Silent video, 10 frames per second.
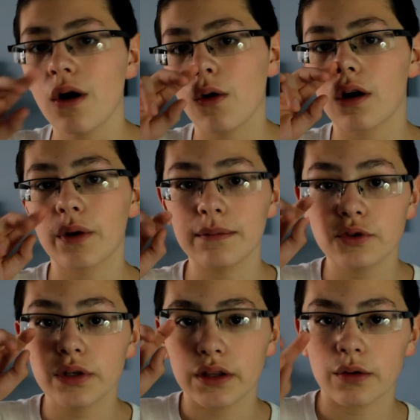or when I'm
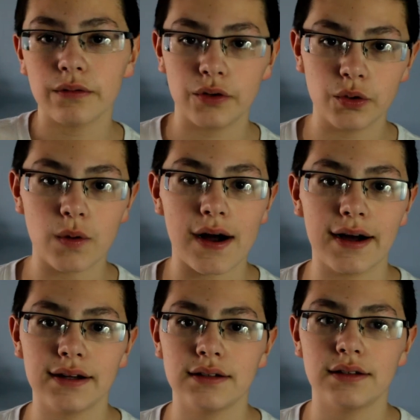doing the review
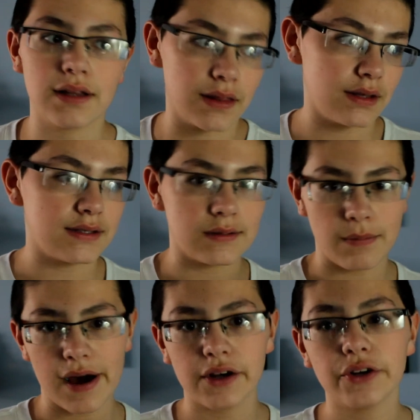on this
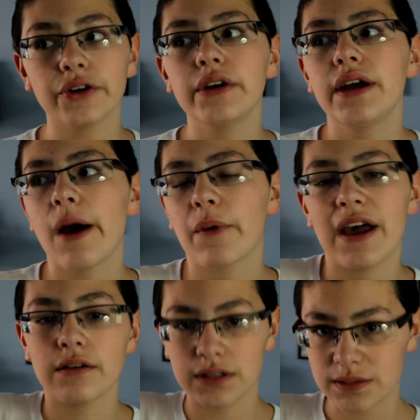monitor, I'm going to
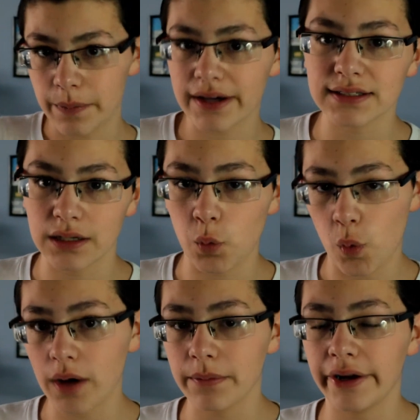have the specs on
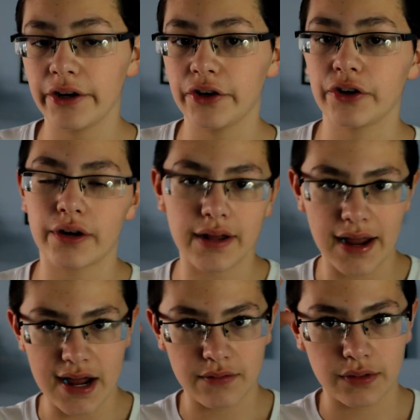one monitor
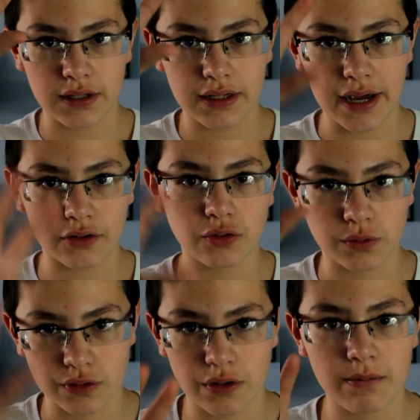and the actual
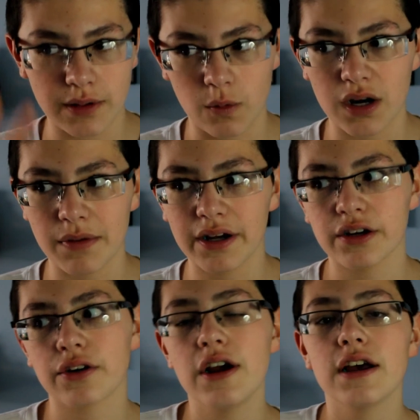script on one
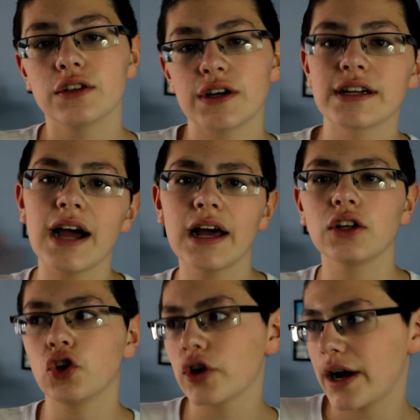monitor, so I can kind of
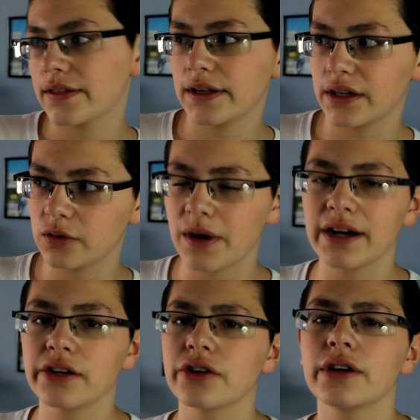look on the other
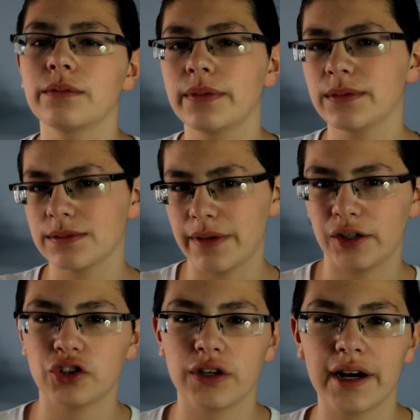monitor and make
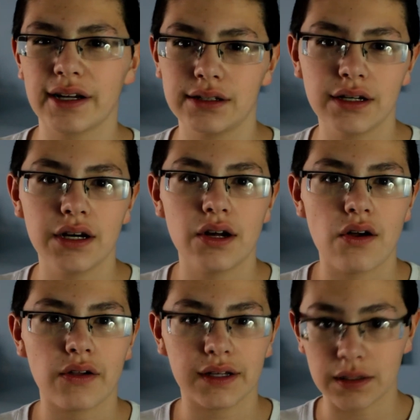sure I get
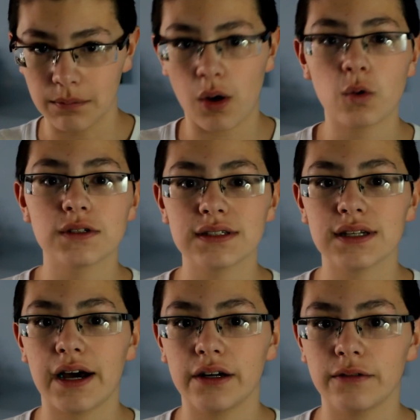like the most
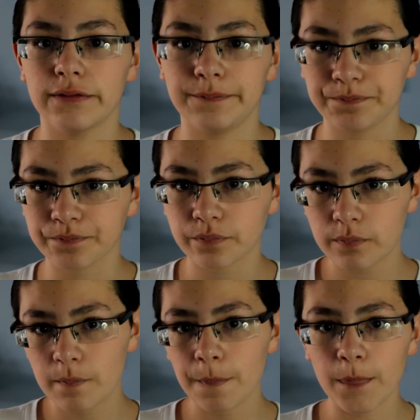out of
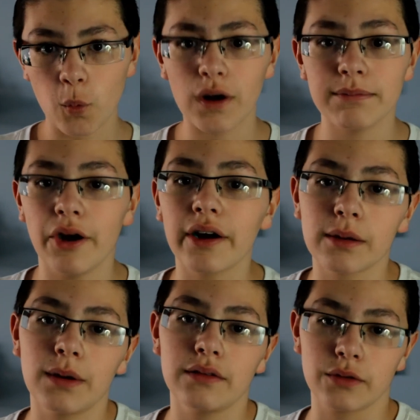what I'm talking about in